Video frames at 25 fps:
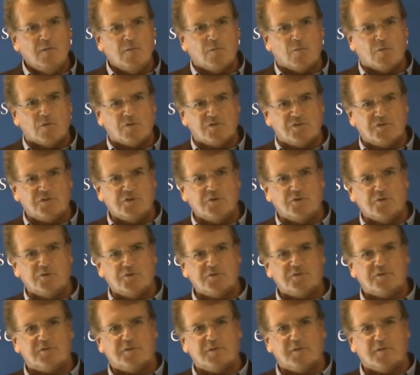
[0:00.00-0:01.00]

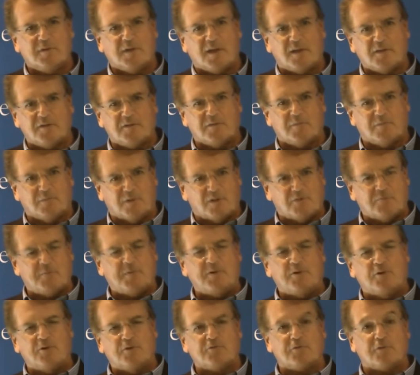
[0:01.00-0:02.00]
has
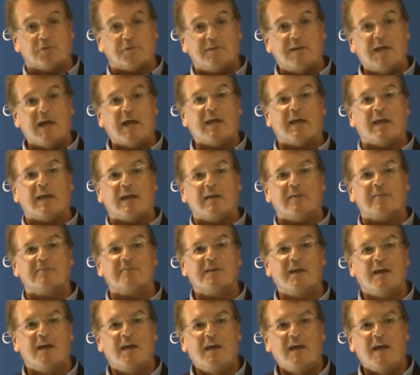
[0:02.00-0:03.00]
been used for decades